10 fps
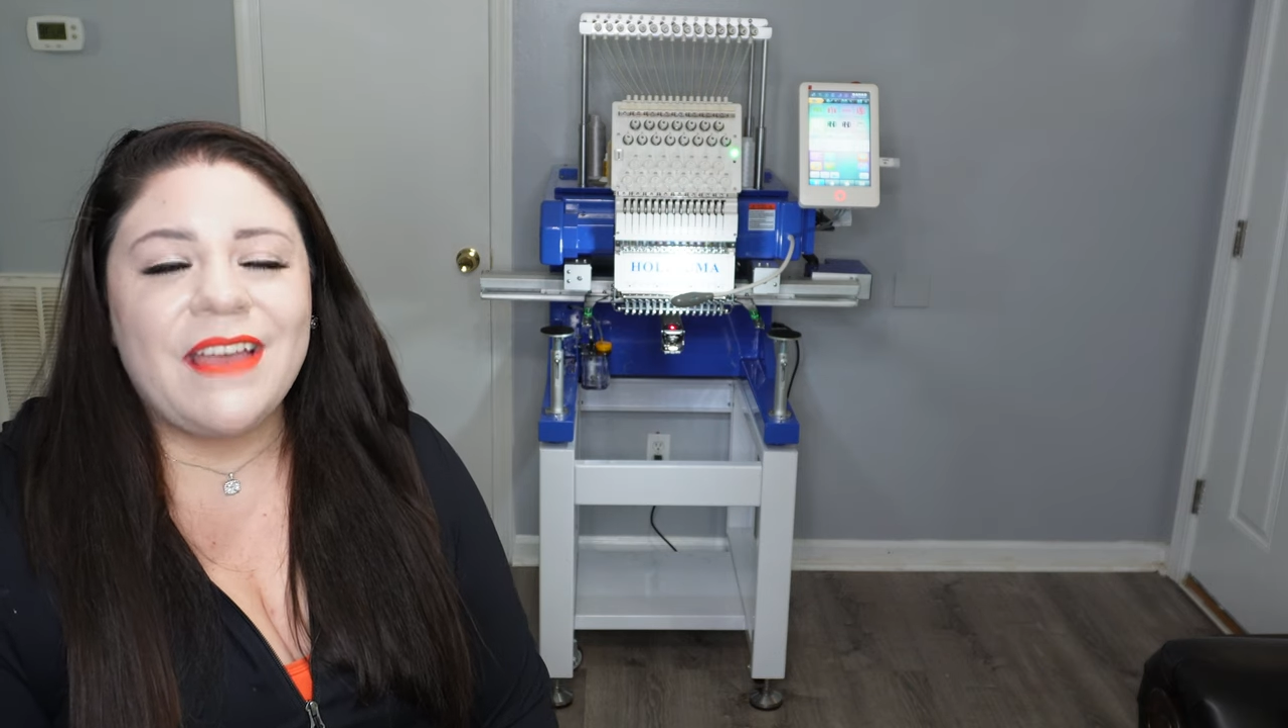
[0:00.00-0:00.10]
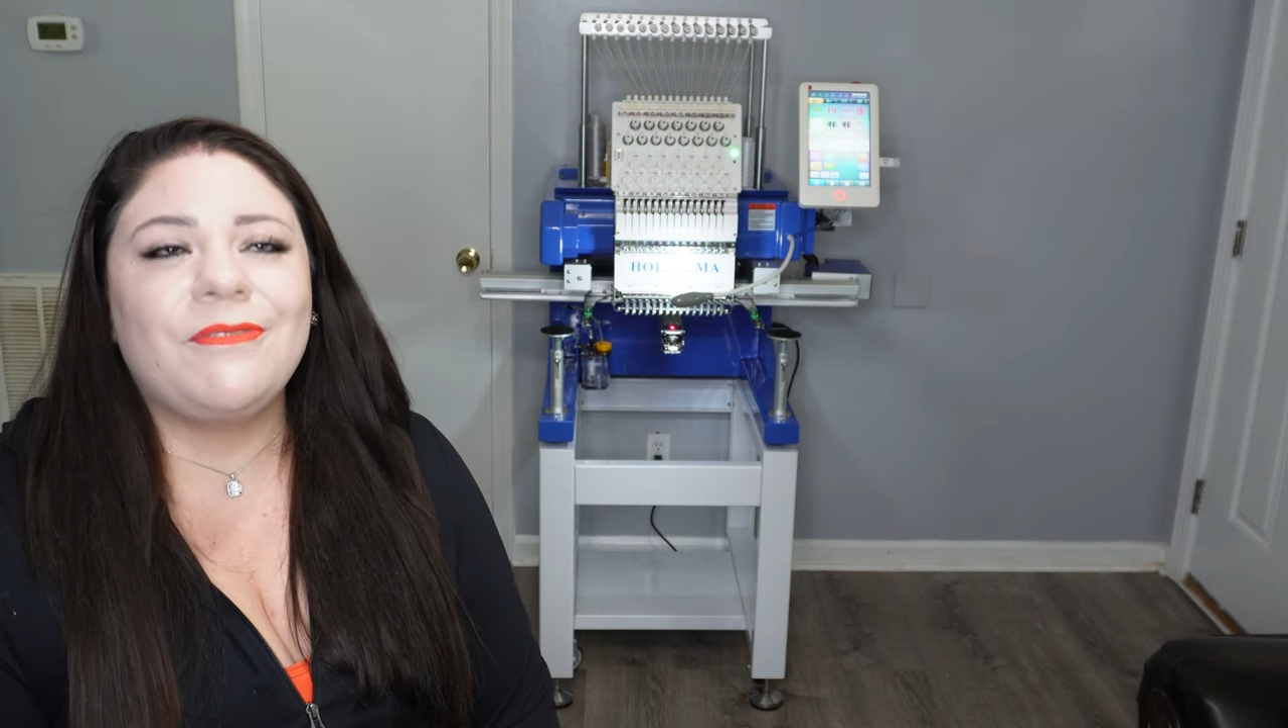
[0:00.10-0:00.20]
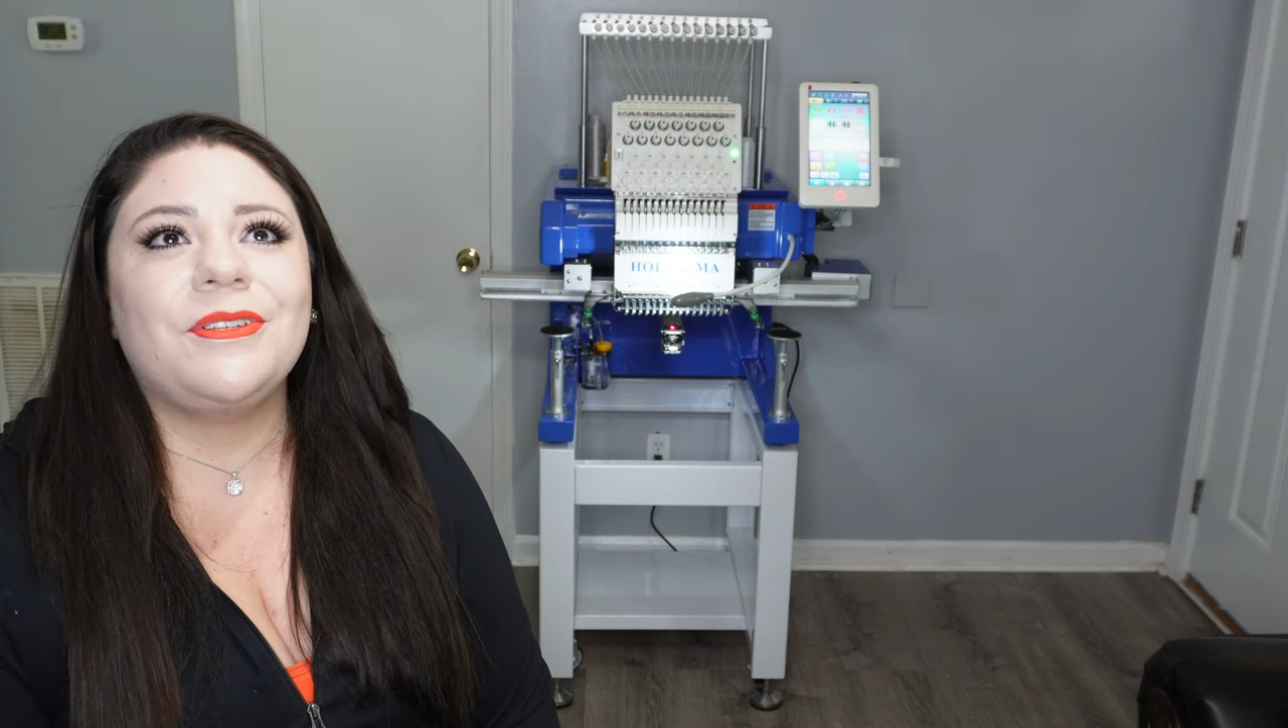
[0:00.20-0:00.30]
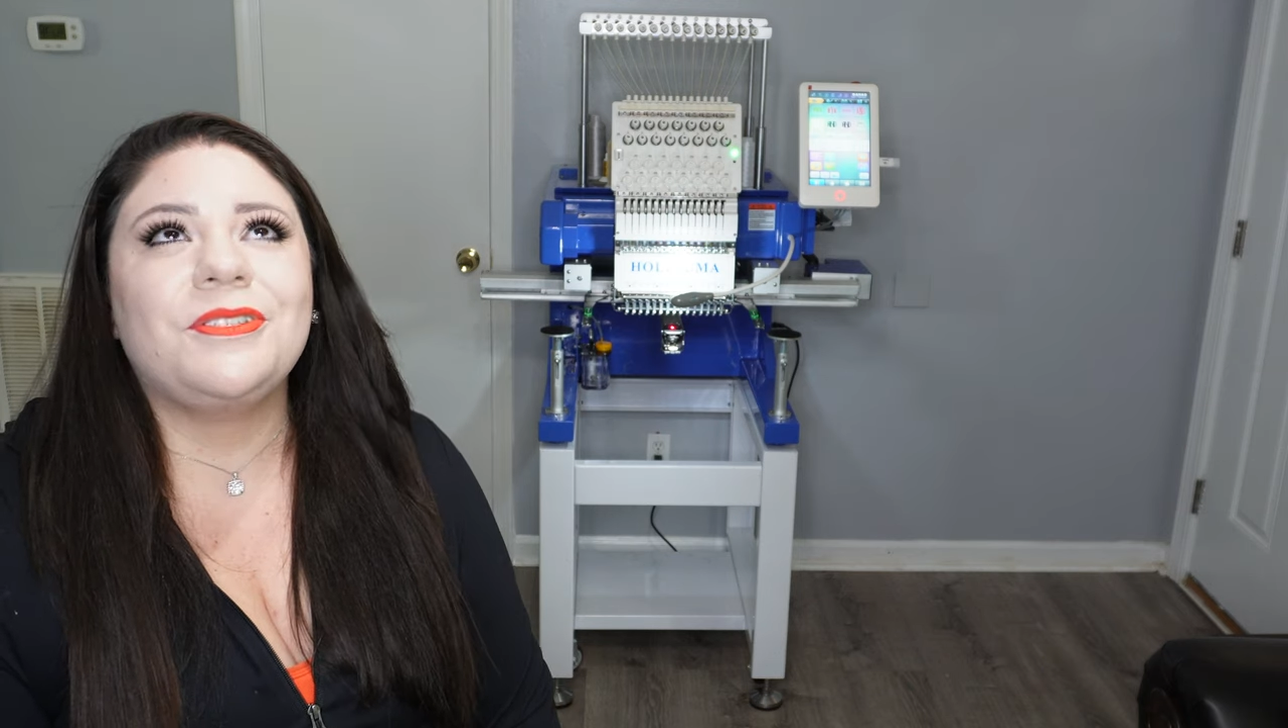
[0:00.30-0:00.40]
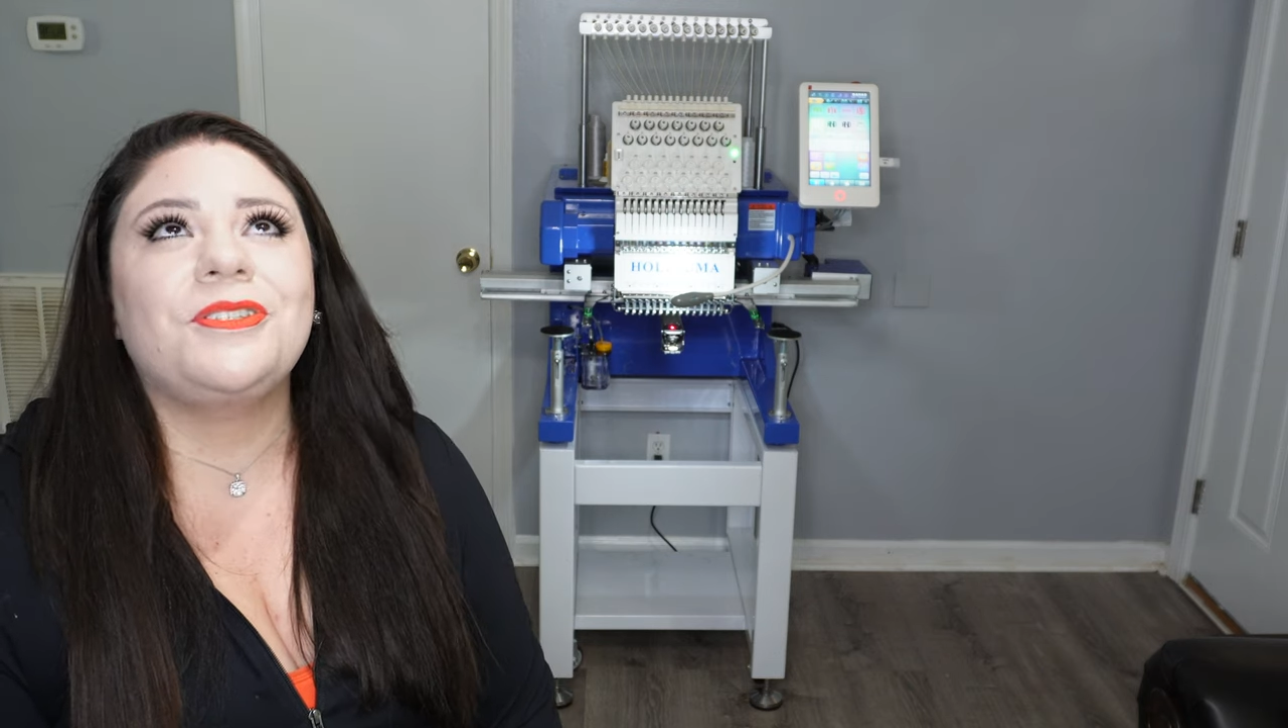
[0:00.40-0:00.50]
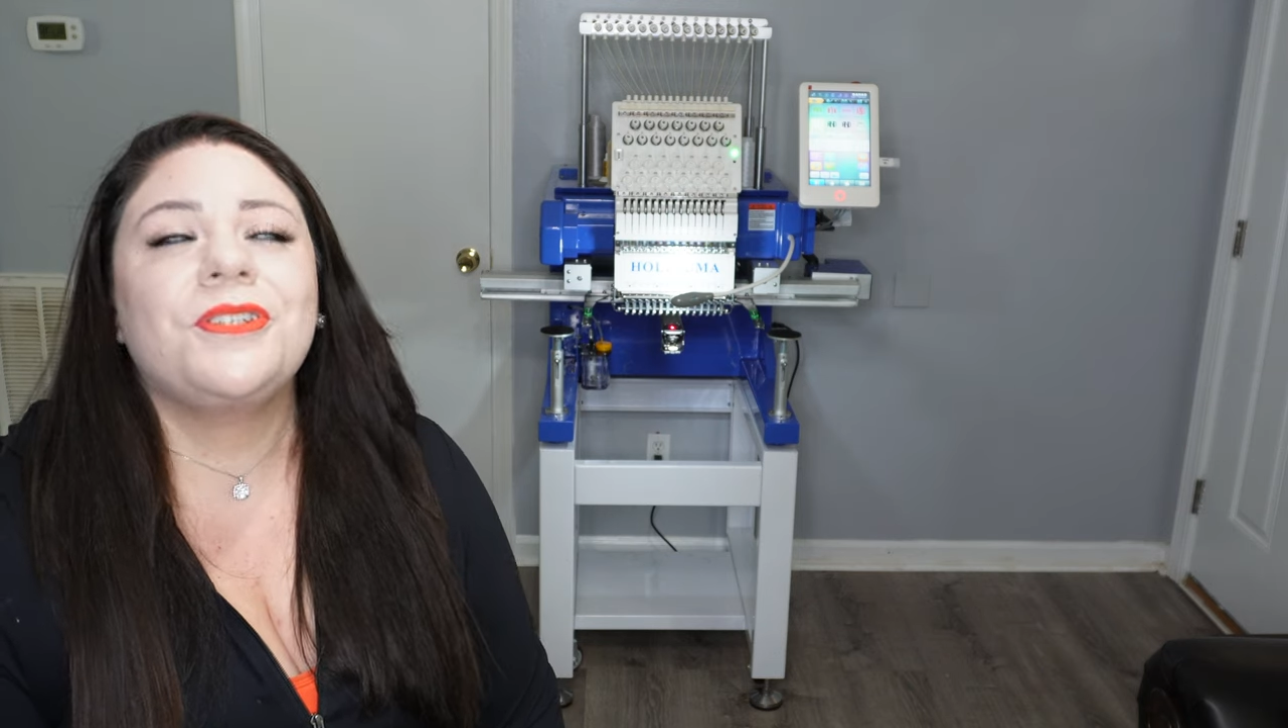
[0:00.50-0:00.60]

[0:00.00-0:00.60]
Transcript: it would